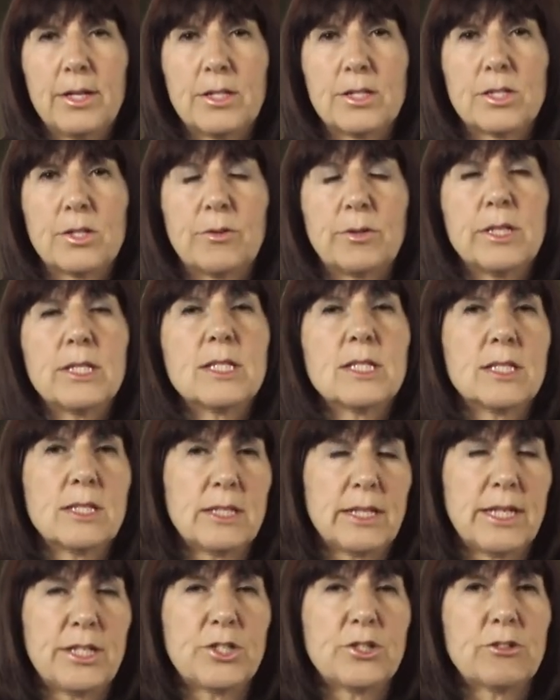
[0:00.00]
So it is the
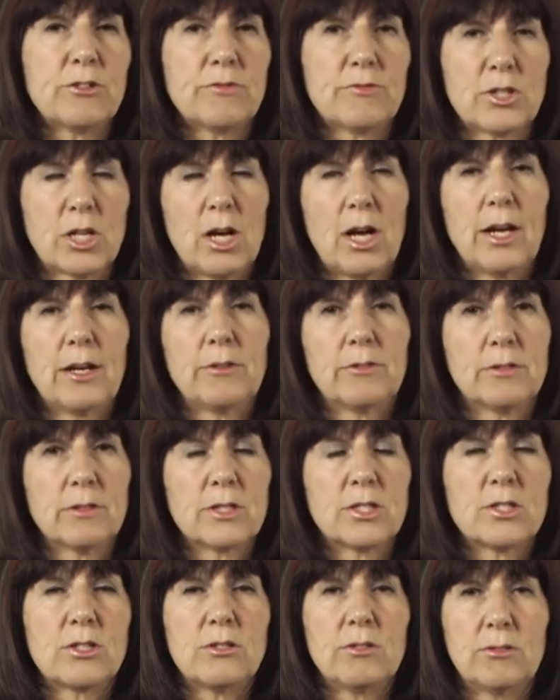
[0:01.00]
nature of
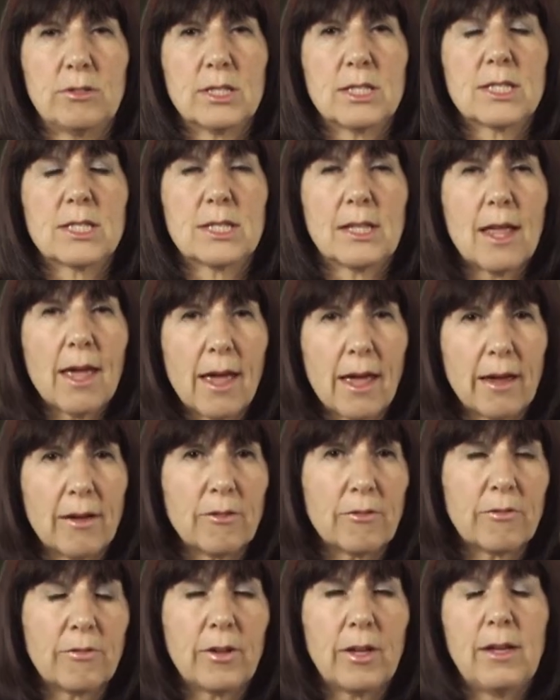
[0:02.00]
tyrants to
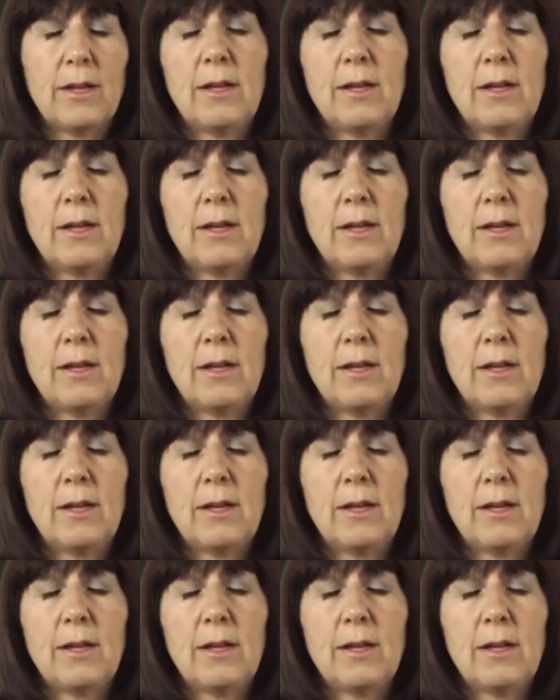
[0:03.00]
enslave.